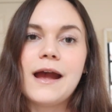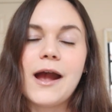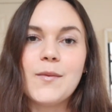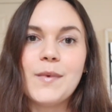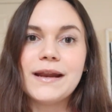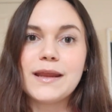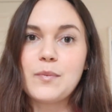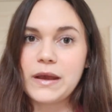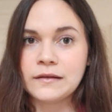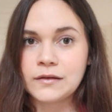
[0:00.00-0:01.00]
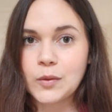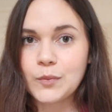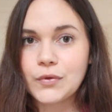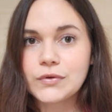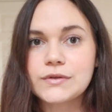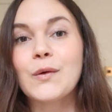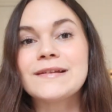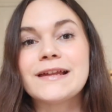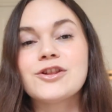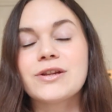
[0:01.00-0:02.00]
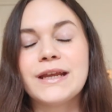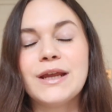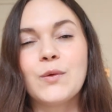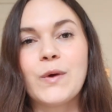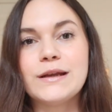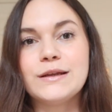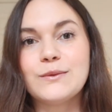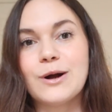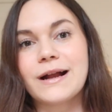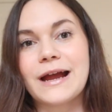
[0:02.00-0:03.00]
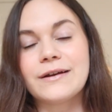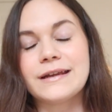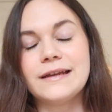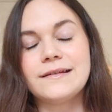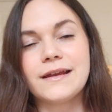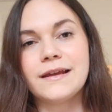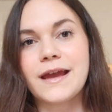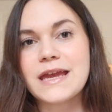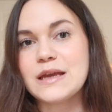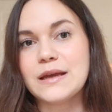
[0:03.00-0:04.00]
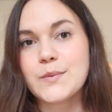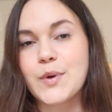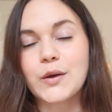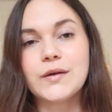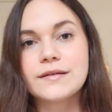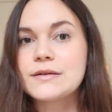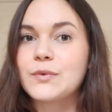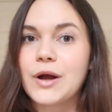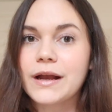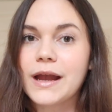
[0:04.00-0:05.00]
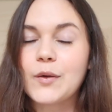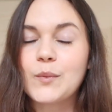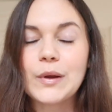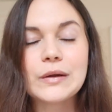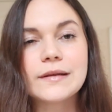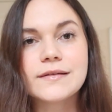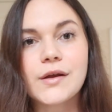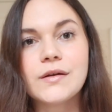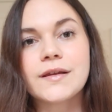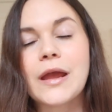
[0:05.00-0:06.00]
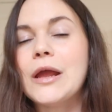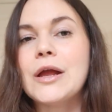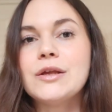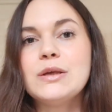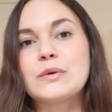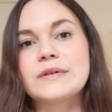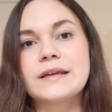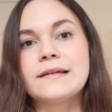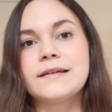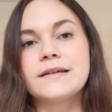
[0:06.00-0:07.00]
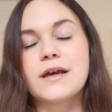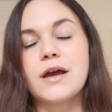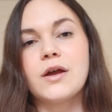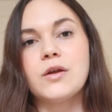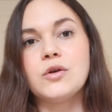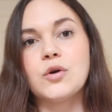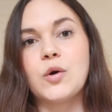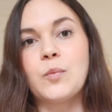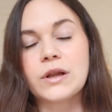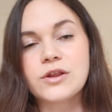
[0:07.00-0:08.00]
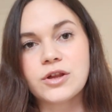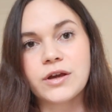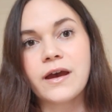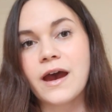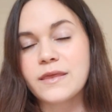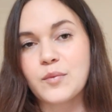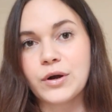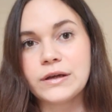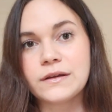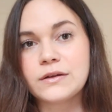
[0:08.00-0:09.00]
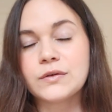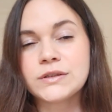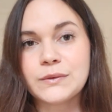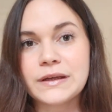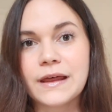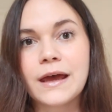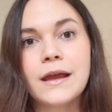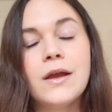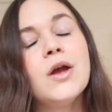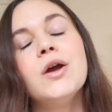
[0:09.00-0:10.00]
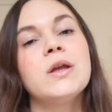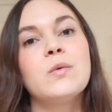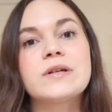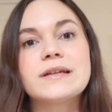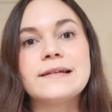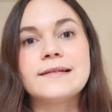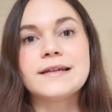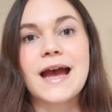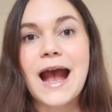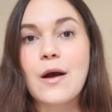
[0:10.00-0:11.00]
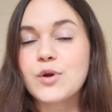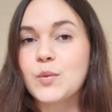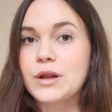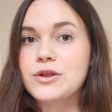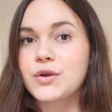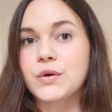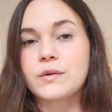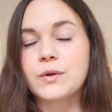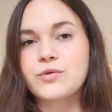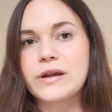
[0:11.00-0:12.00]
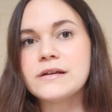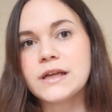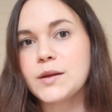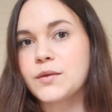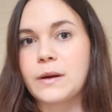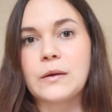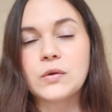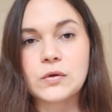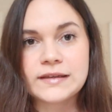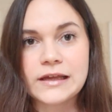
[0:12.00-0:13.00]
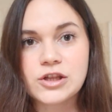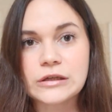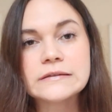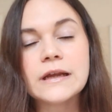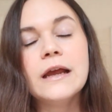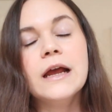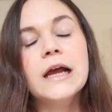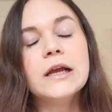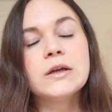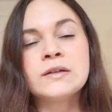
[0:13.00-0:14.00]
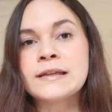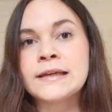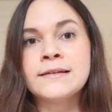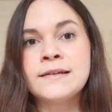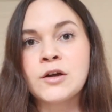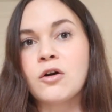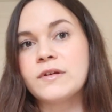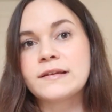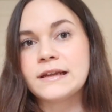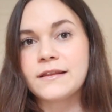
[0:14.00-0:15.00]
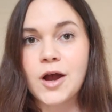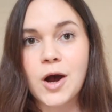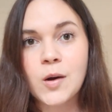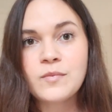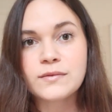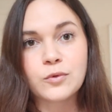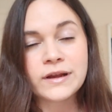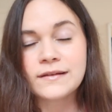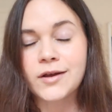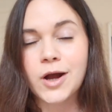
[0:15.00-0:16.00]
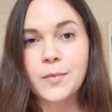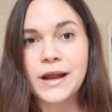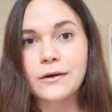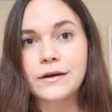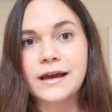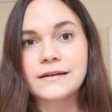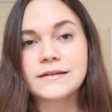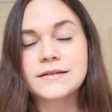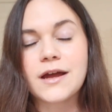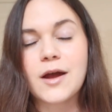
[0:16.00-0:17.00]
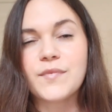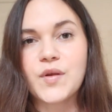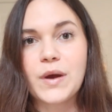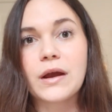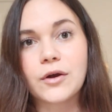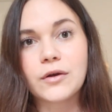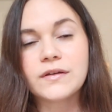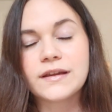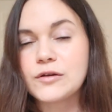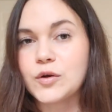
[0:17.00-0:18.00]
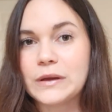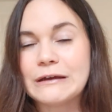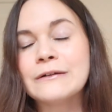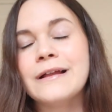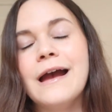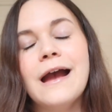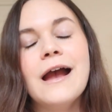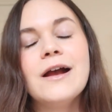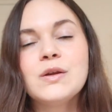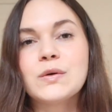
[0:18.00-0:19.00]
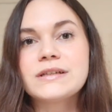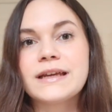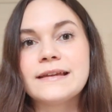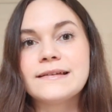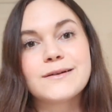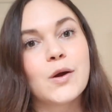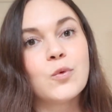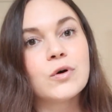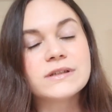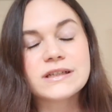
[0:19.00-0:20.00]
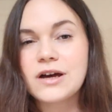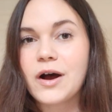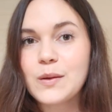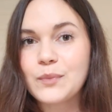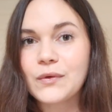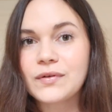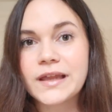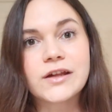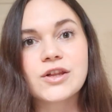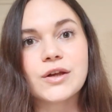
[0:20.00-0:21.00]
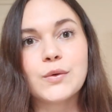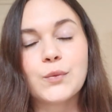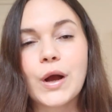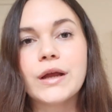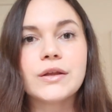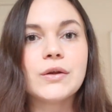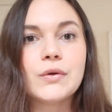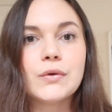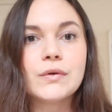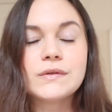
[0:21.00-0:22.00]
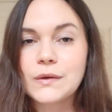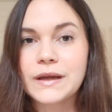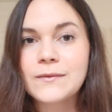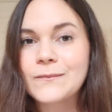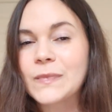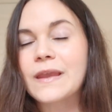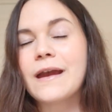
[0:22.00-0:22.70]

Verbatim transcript: Um, any basal on board. So essentially, when you are calculating a post-workout bolus dose, you want to consider your blood sugar at the point that you're doing that. You want to consider how your blood sugars were trending throughout your session. You want to consider obviously the carbs, what is the carb count and um, the macros in your meal. You want to consider what type of session were you doing.